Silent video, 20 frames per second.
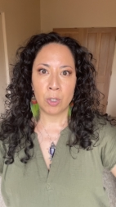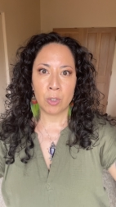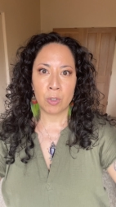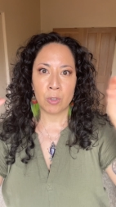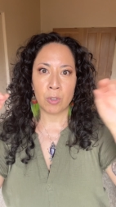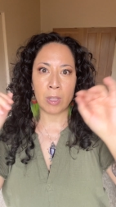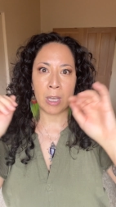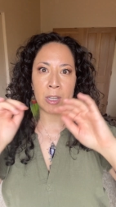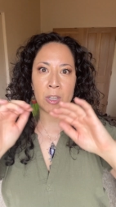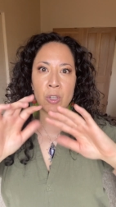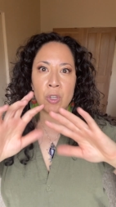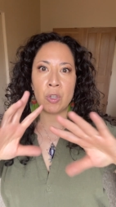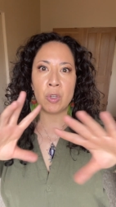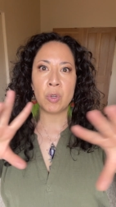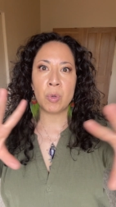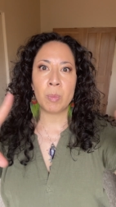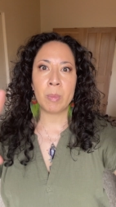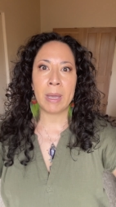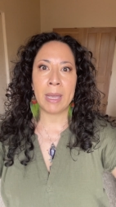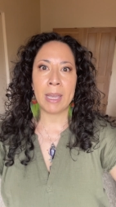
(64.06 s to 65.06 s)
so that
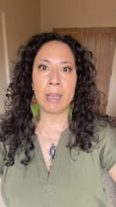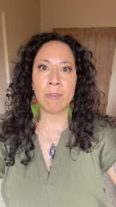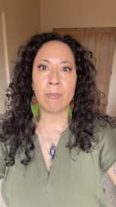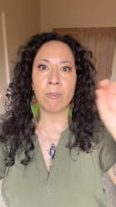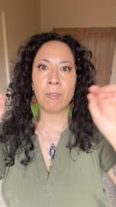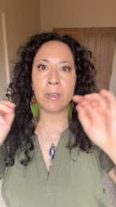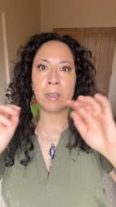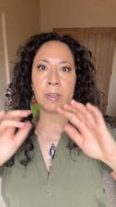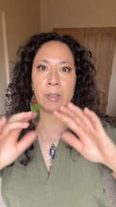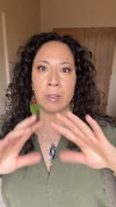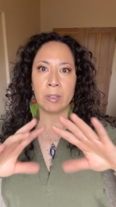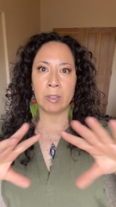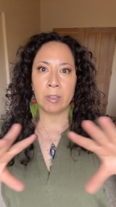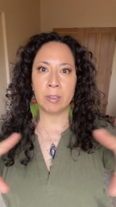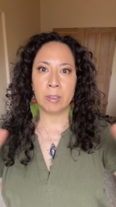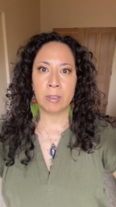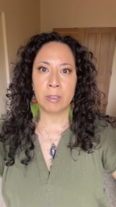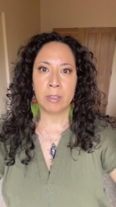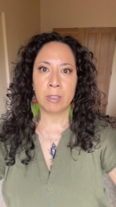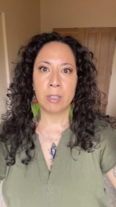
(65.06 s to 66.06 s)
you may
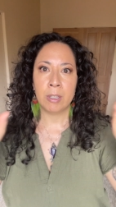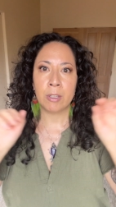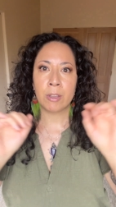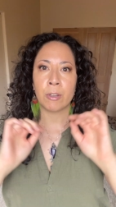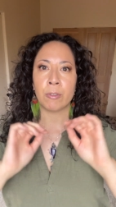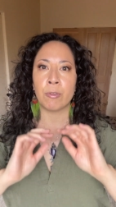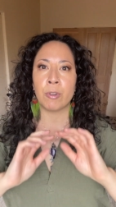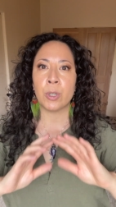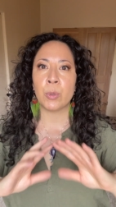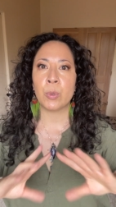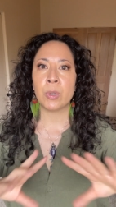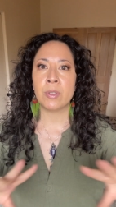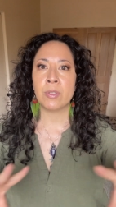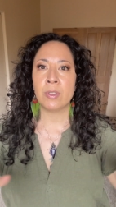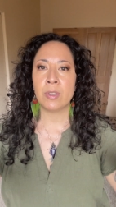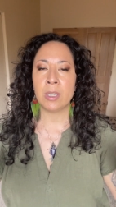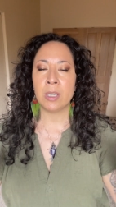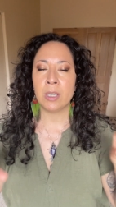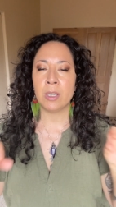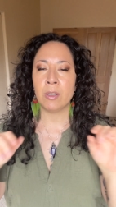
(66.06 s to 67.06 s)
feel the
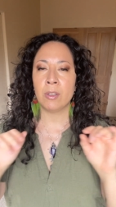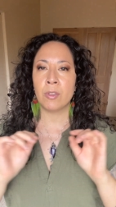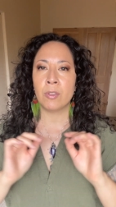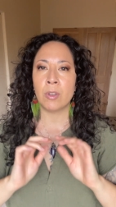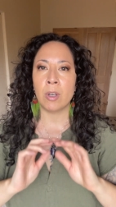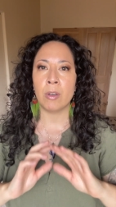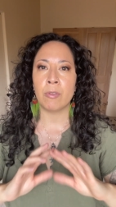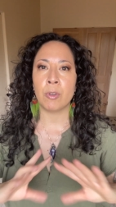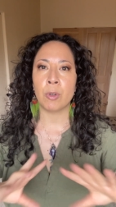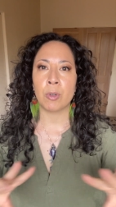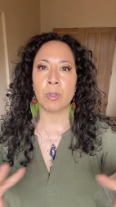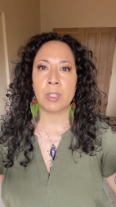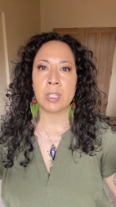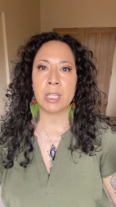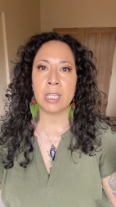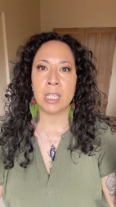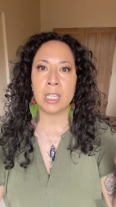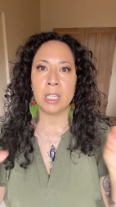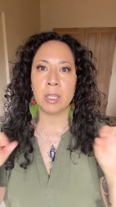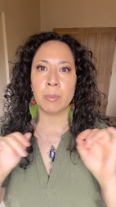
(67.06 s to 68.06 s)
frequencies of your
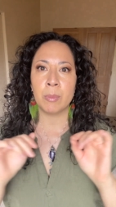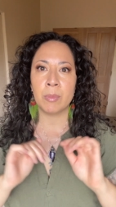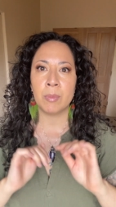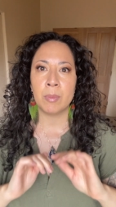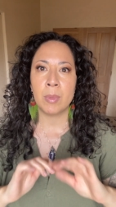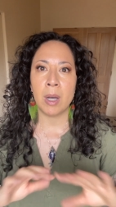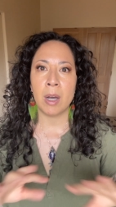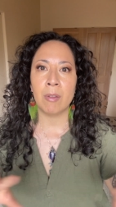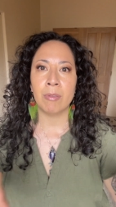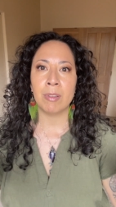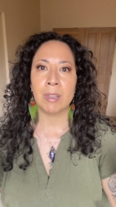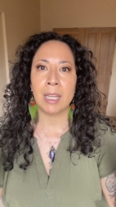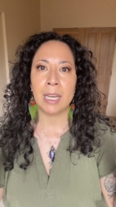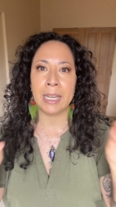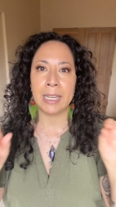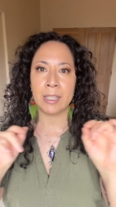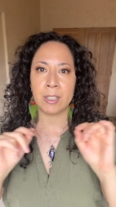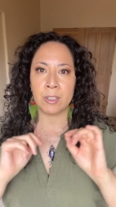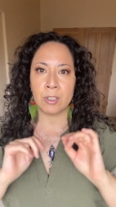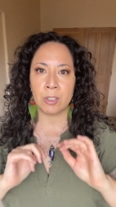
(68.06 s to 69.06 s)
team of
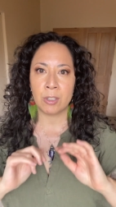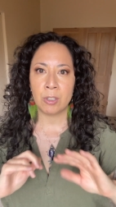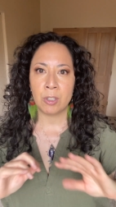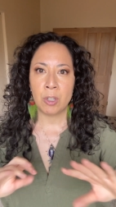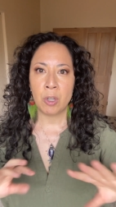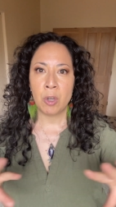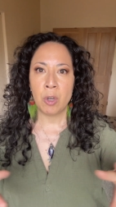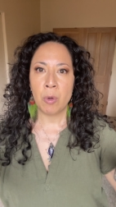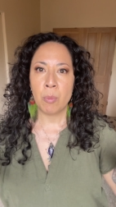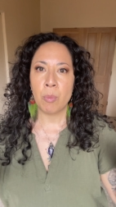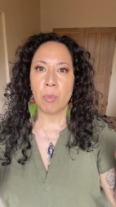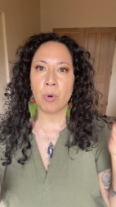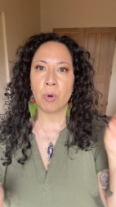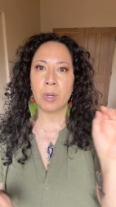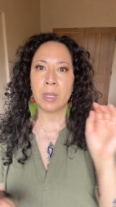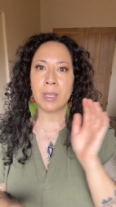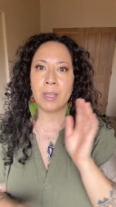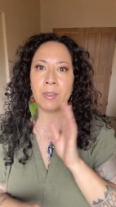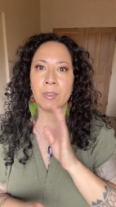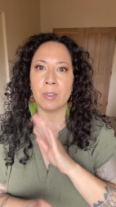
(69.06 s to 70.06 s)
light more
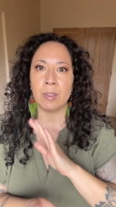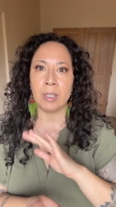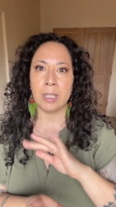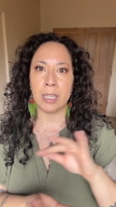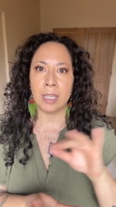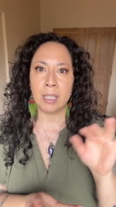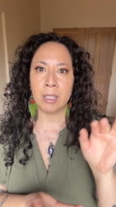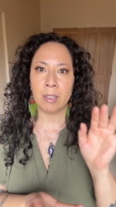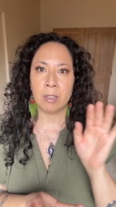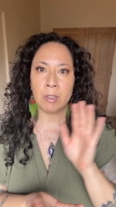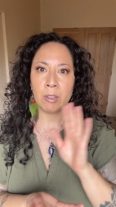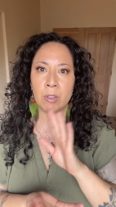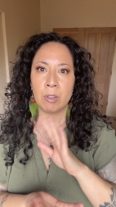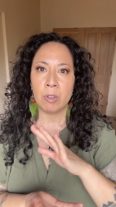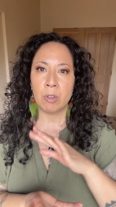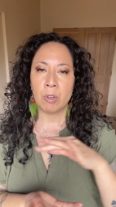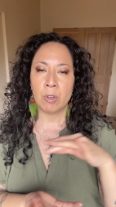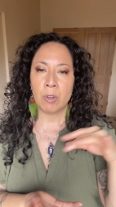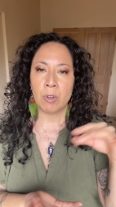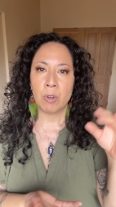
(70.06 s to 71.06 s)
easily,
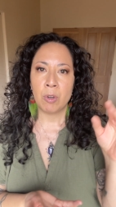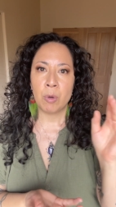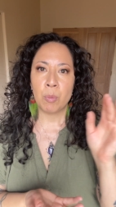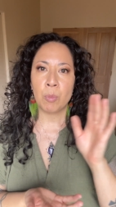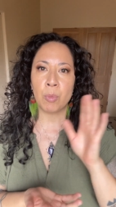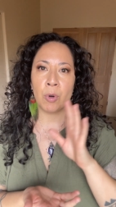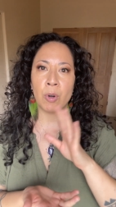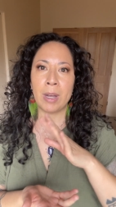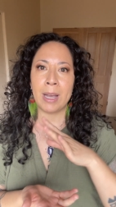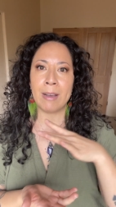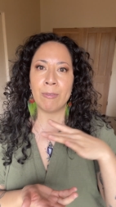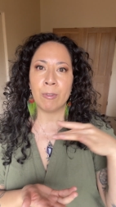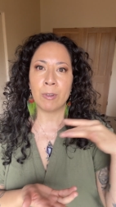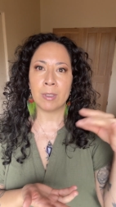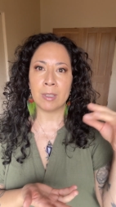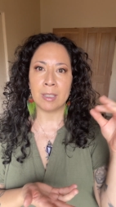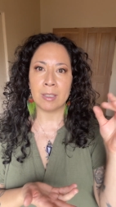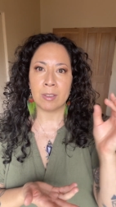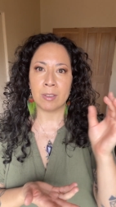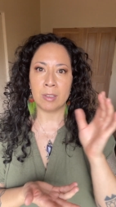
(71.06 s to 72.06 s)
more
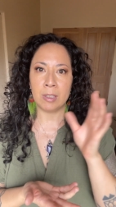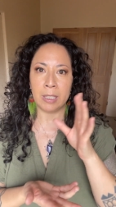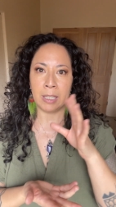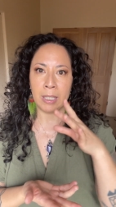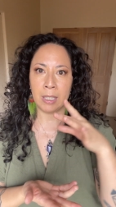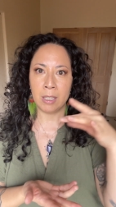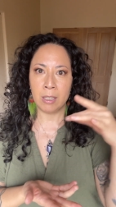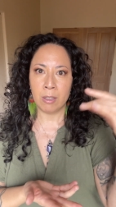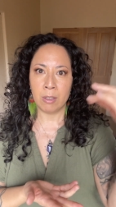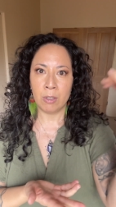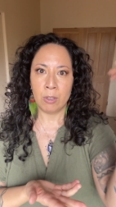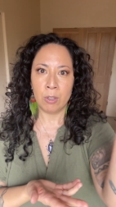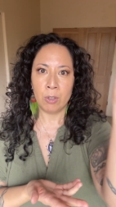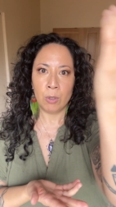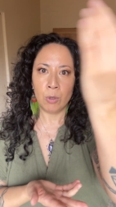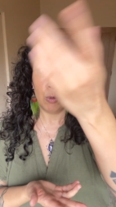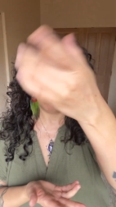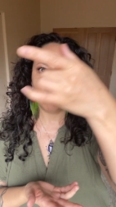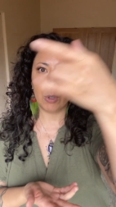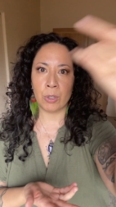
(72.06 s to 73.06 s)
effortlessly,
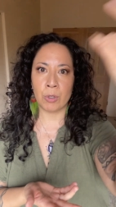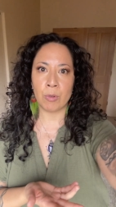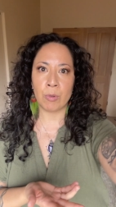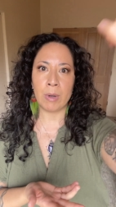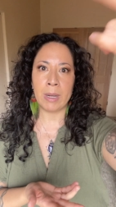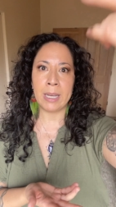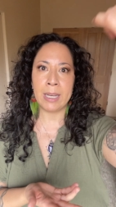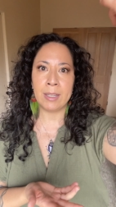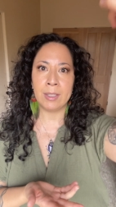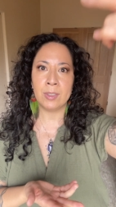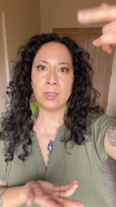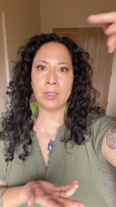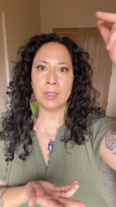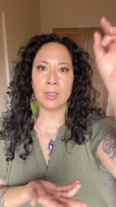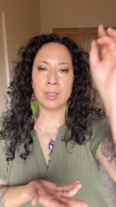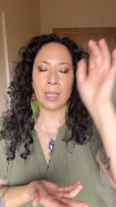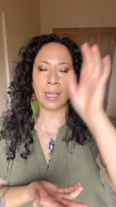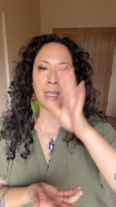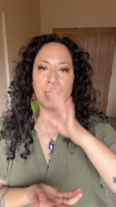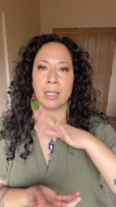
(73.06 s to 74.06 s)
with
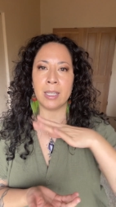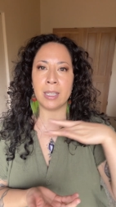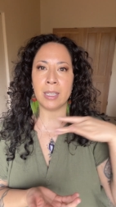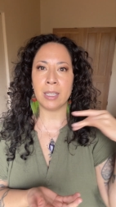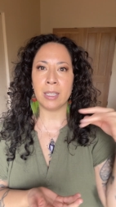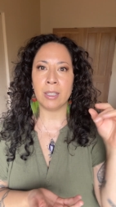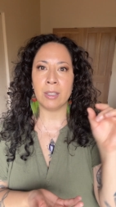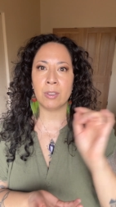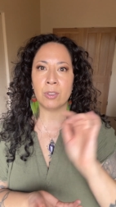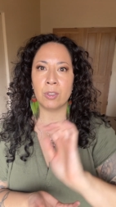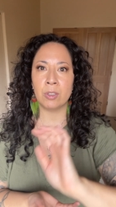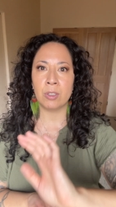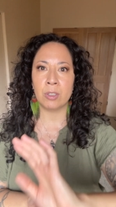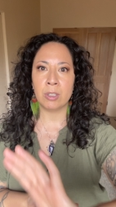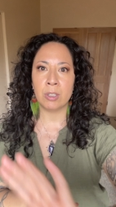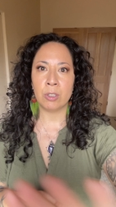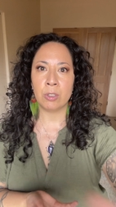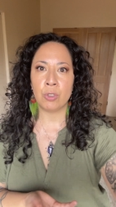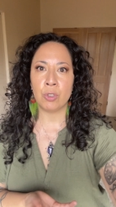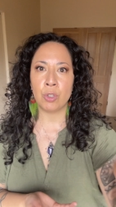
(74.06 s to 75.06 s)
grace and ease,
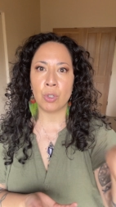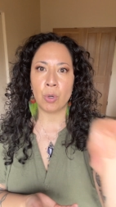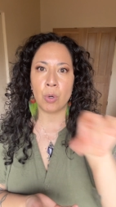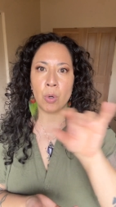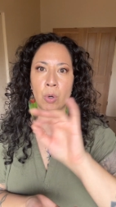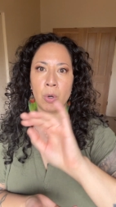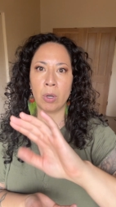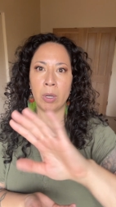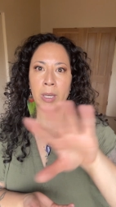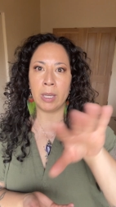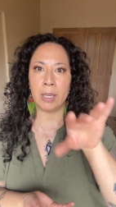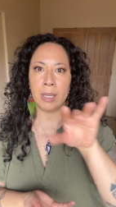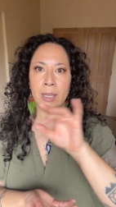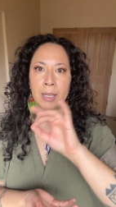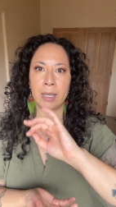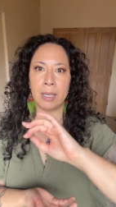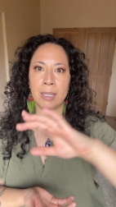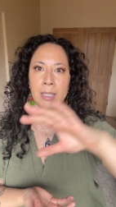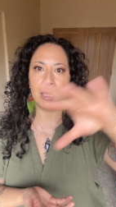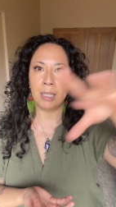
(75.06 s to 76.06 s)
joy
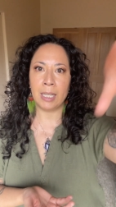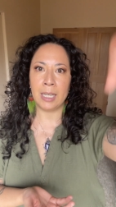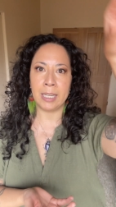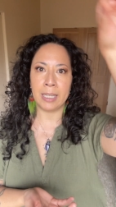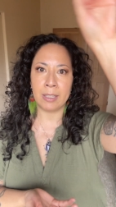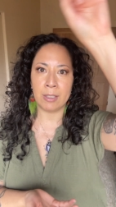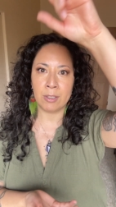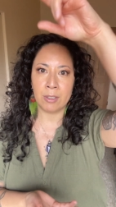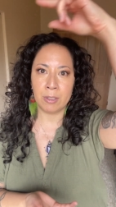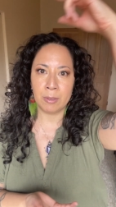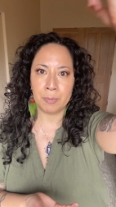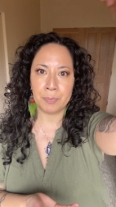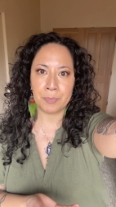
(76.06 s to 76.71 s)
and light.